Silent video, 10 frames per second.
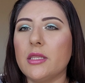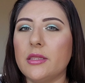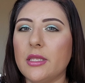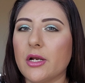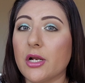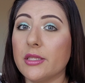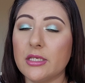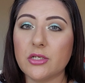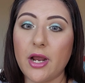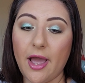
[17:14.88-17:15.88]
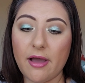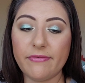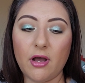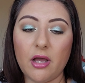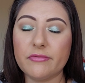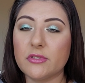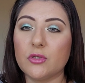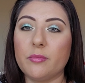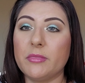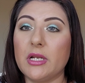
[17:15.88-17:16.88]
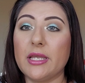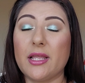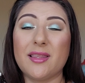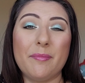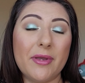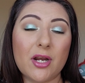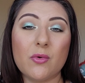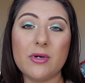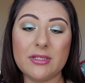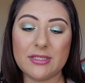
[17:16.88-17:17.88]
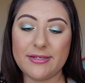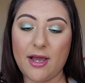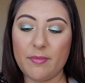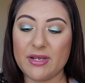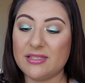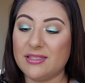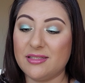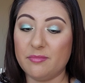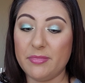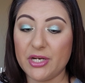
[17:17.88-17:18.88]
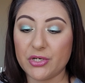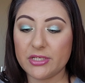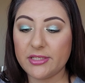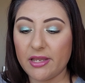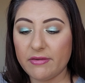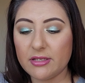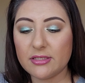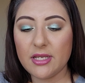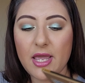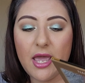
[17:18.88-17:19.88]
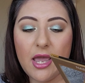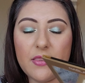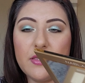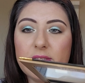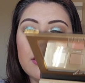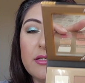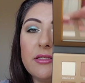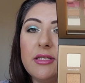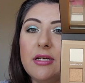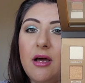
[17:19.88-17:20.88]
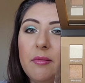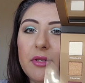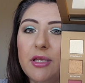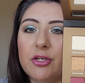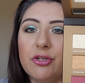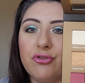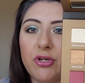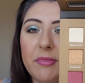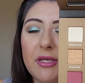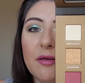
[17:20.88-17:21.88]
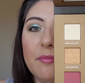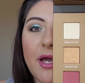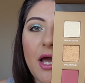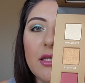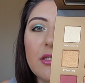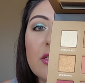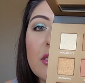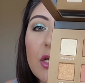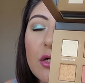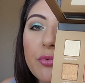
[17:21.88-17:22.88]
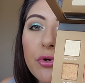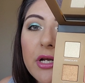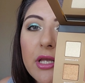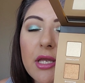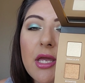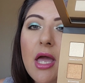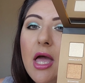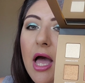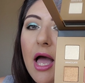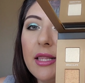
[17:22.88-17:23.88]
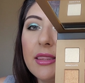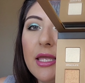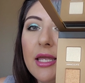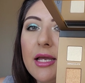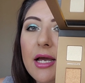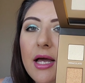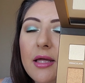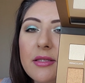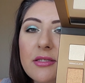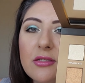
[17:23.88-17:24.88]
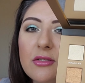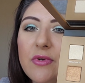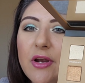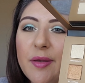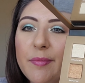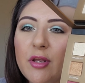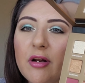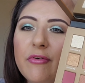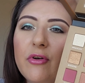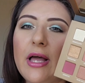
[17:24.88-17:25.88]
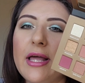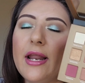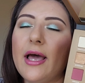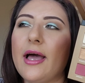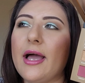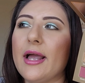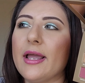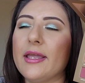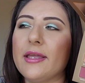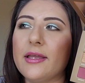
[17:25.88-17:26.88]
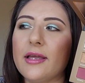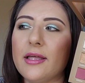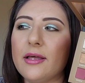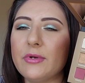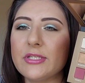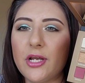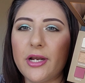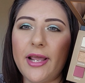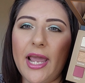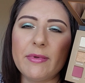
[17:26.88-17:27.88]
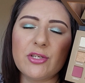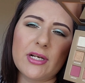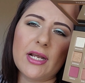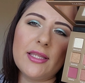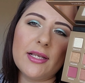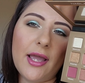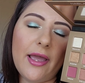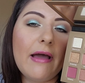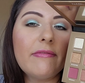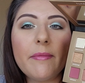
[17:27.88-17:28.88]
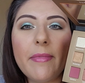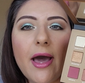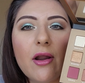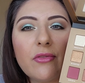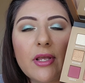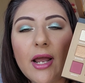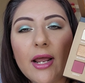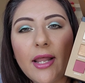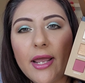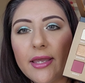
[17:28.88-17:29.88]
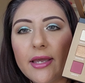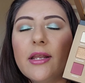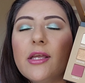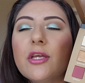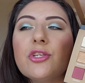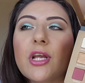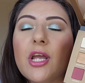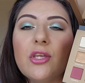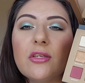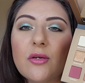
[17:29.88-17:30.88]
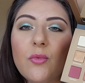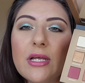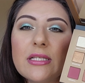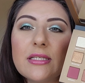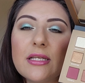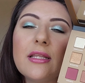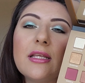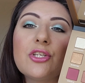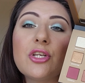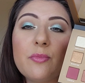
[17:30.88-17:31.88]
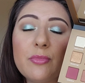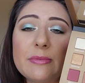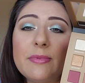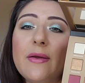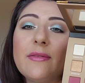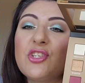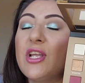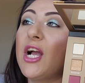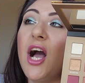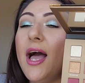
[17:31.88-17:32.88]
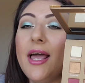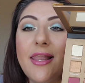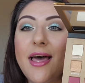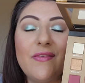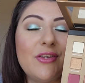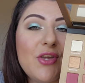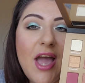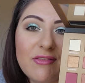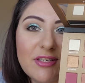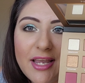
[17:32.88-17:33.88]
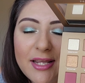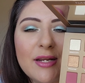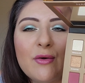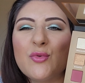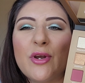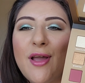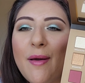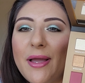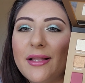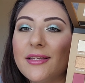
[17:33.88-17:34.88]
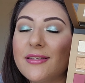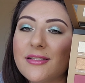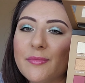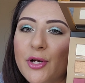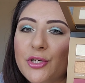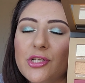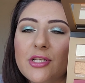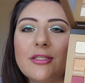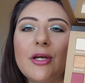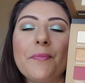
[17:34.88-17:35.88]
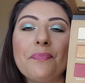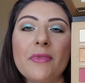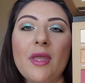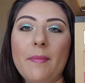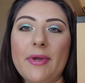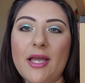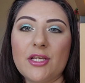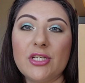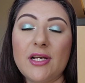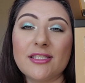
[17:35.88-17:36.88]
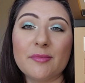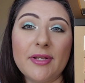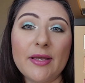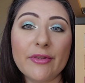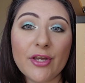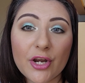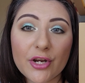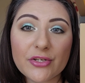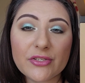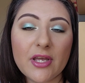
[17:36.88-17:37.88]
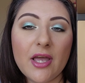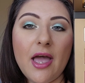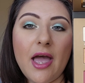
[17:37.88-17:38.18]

there these are half off so I'm gonna get the bigger ones now because it's a bigger savings and this is the Nabla Dreamy palette so pretty I think uh, this is very beautiful and I was talking to Amy. She's like, I think I have that, but I don't think I like it. She's like, I use it once, and then she was playing with it. She's like, I love it. You have to get it. It was already on my list to purchase, though. So. But yeah, she got to play with hers,